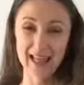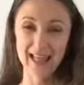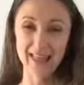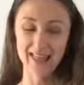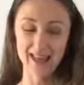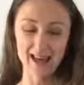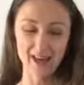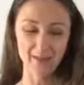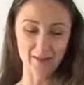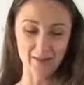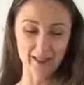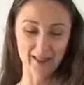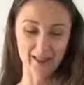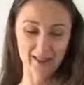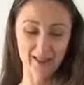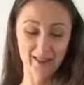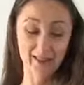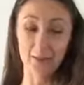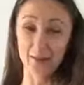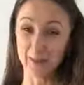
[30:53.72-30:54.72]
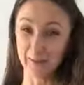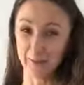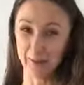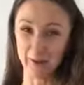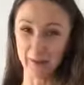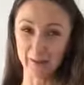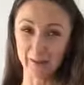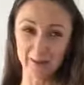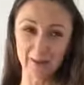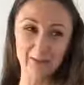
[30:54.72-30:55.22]
having those
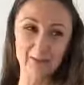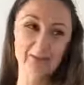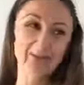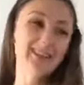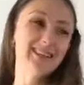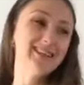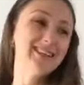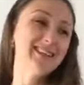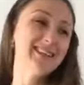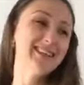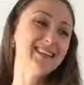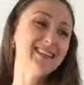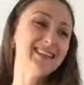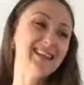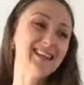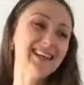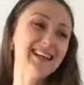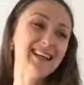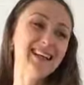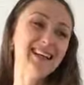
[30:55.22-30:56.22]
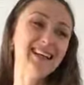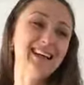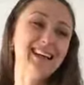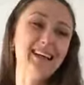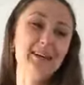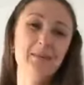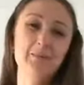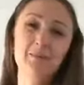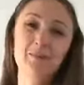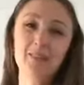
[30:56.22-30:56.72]
problems.
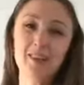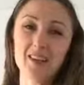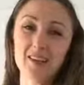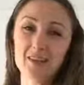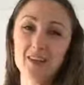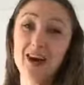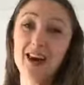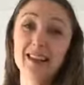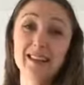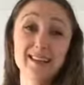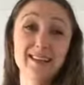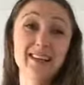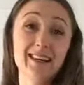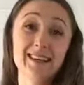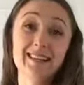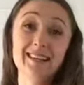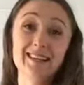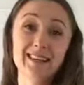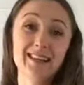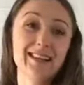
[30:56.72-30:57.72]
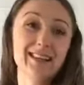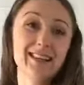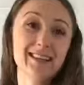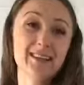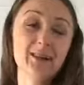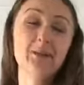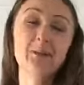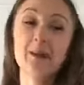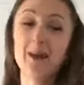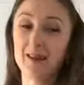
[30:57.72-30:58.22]
Tried and tested,
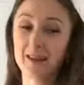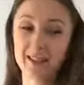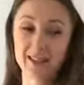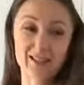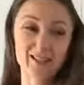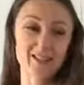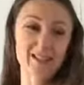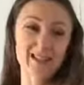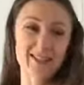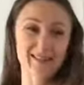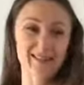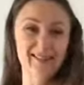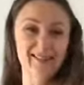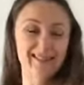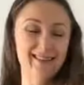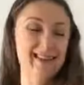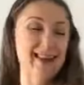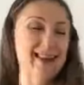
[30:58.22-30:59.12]
works a treat,